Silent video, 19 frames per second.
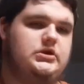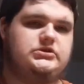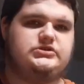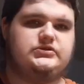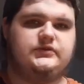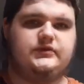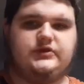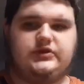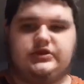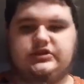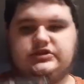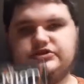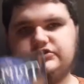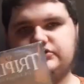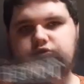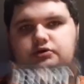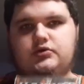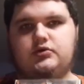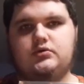So these
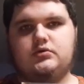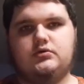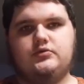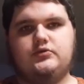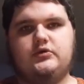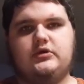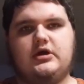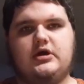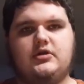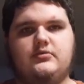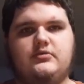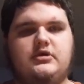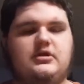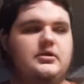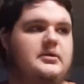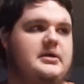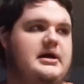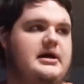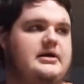two kind of mean
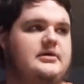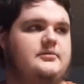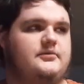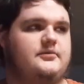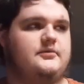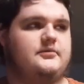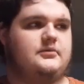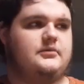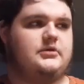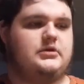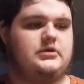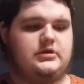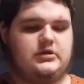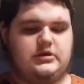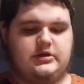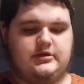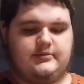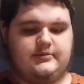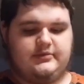a lot,
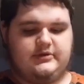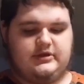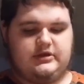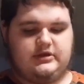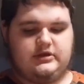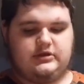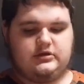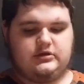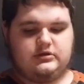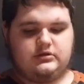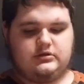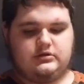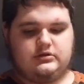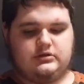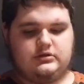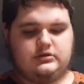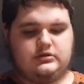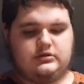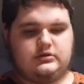being
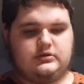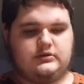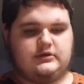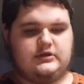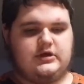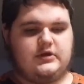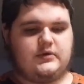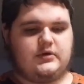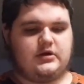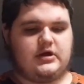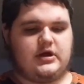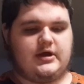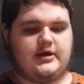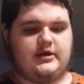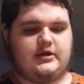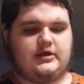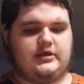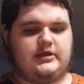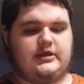they were
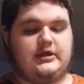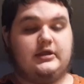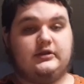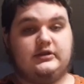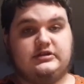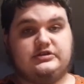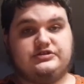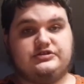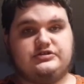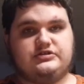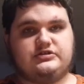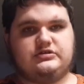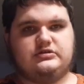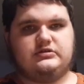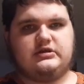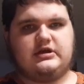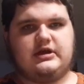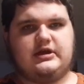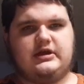at least,
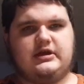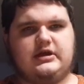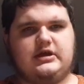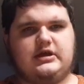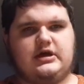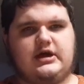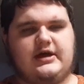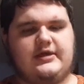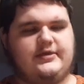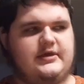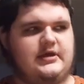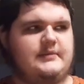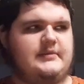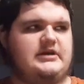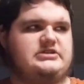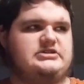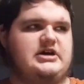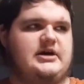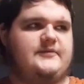I think,
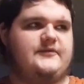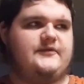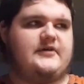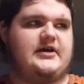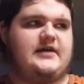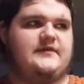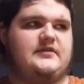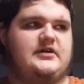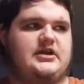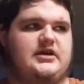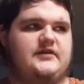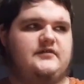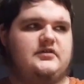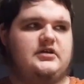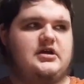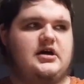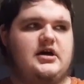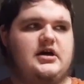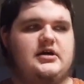my top 5 that I
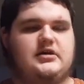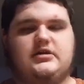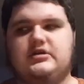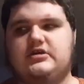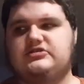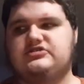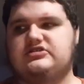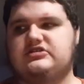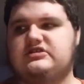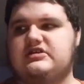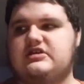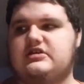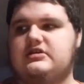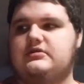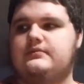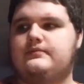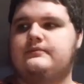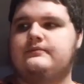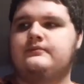ever got as a kid.